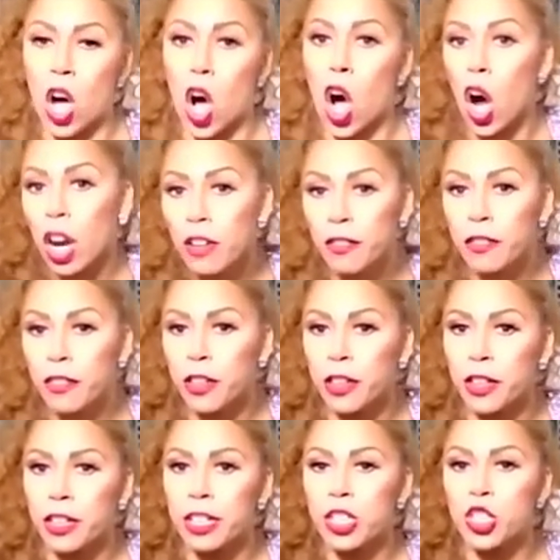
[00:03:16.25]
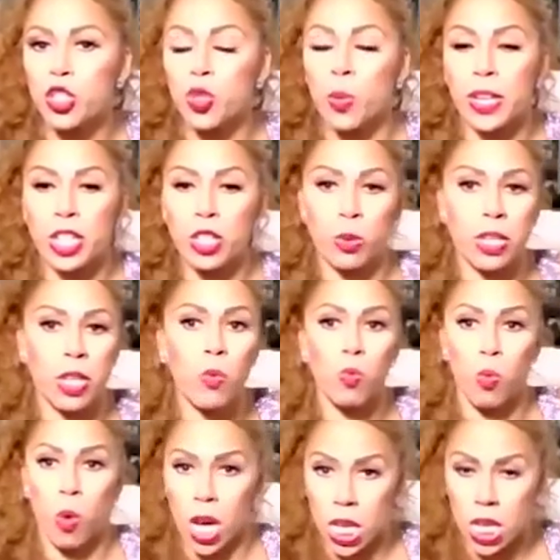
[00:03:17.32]
are for
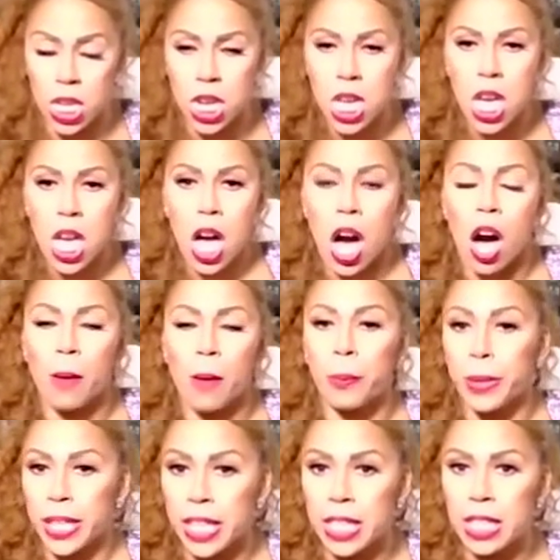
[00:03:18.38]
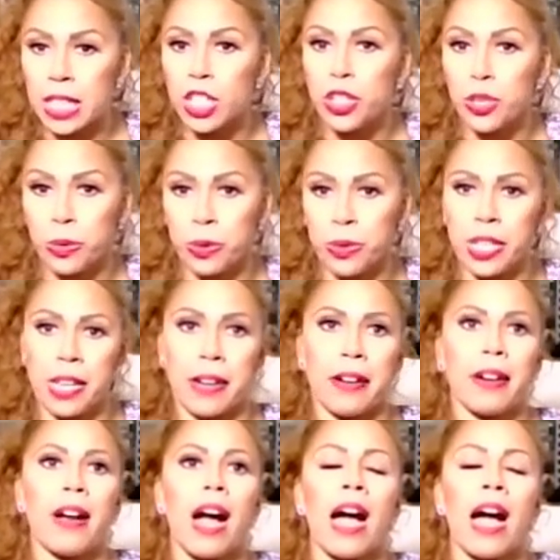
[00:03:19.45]
2021 on bringing in the new year.